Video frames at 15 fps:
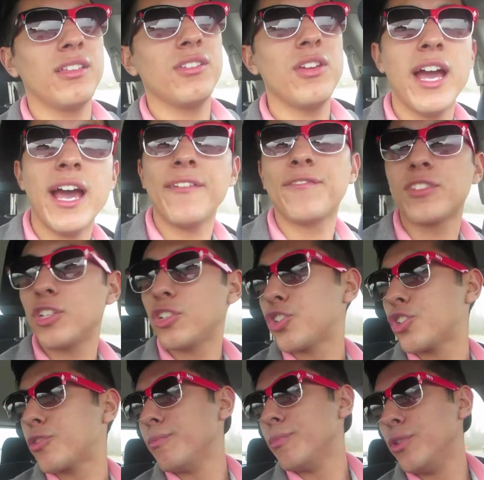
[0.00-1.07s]
You have to
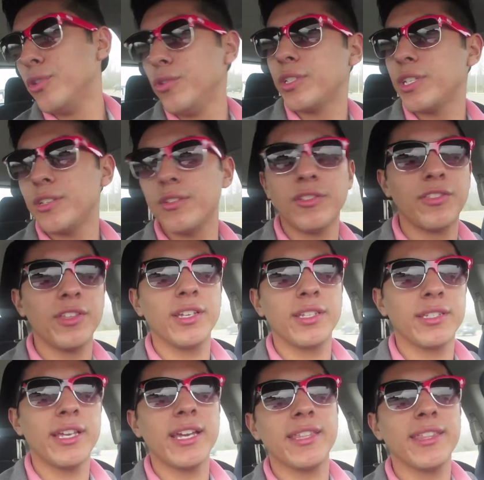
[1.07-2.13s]
schmooze and do
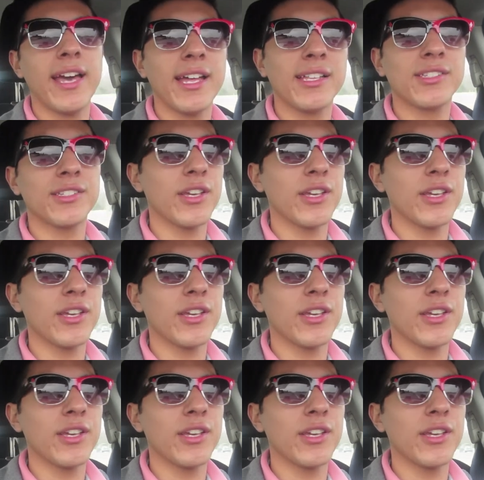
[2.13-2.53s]
things like that,